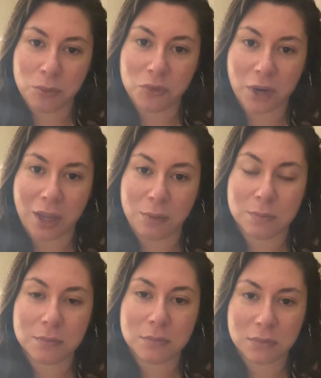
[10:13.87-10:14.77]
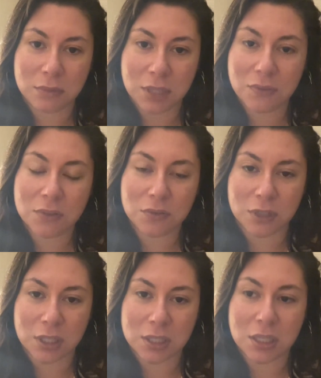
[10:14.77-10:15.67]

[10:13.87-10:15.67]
frame given for this.